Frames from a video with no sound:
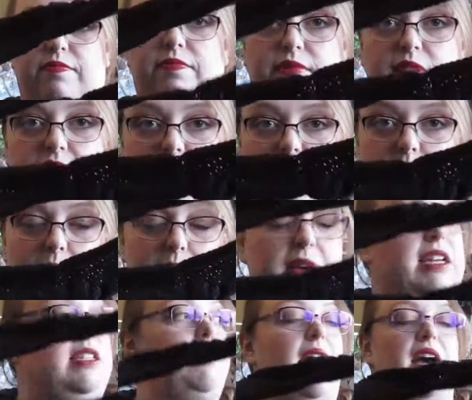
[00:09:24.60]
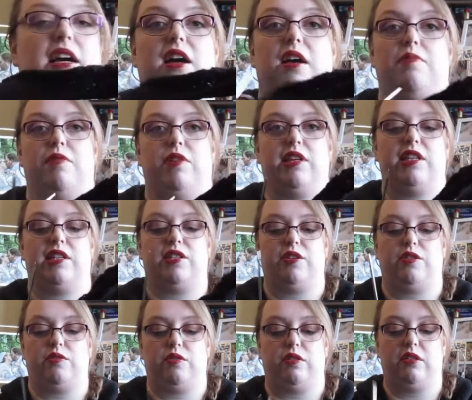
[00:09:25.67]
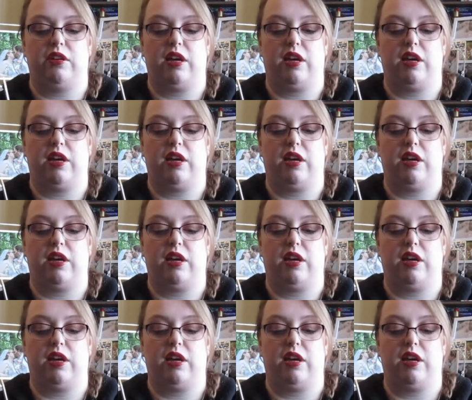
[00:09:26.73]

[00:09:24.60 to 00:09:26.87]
this will be picked back up really soon.